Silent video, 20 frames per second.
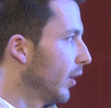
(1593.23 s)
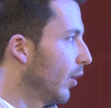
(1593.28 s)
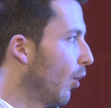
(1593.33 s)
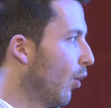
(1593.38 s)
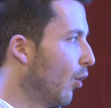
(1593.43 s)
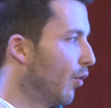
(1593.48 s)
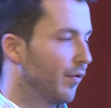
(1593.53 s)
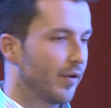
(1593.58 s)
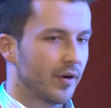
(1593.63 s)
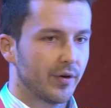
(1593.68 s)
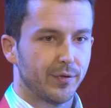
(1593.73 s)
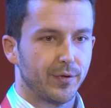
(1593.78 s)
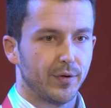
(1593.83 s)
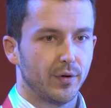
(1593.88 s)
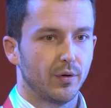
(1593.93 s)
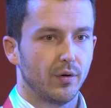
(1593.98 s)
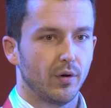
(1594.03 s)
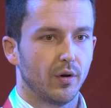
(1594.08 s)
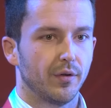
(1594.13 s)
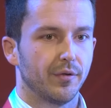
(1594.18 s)

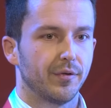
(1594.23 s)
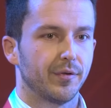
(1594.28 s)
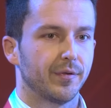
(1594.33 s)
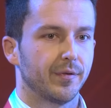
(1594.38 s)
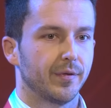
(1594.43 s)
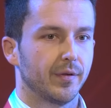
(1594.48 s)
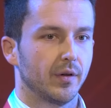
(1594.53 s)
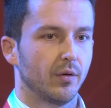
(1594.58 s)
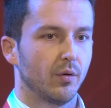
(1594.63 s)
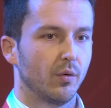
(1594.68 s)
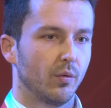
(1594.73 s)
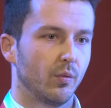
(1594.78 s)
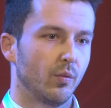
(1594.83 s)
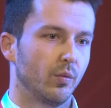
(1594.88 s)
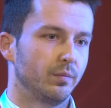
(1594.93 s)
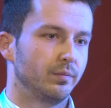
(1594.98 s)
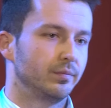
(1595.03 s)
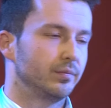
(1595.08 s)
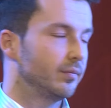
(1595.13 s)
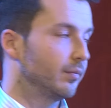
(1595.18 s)
overview of
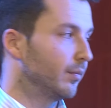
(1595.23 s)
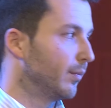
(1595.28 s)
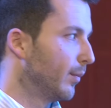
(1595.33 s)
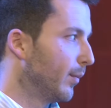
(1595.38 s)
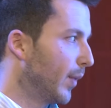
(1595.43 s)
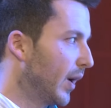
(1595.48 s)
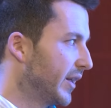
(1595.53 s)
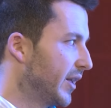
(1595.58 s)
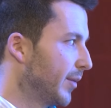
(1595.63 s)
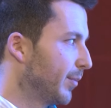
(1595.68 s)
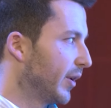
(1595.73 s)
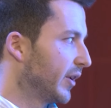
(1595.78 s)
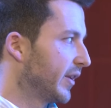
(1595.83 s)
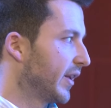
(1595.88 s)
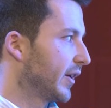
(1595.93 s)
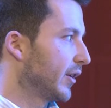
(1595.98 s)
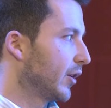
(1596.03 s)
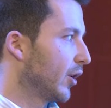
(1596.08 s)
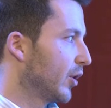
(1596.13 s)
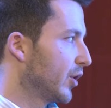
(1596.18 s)
multiple
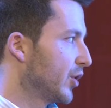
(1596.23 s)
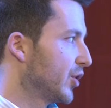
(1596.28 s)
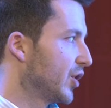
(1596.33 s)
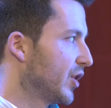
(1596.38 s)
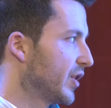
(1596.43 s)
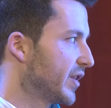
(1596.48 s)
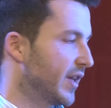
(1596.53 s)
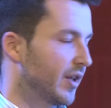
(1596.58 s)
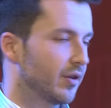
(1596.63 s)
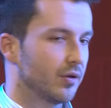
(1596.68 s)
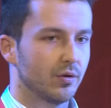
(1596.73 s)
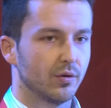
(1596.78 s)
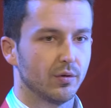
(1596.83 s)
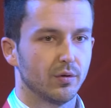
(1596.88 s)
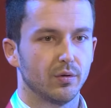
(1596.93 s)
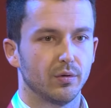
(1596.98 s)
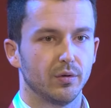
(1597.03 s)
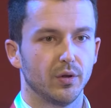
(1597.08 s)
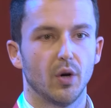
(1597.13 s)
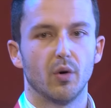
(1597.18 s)
technologies and
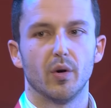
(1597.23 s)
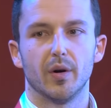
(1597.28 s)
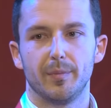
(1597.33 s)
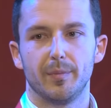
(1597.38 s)
to know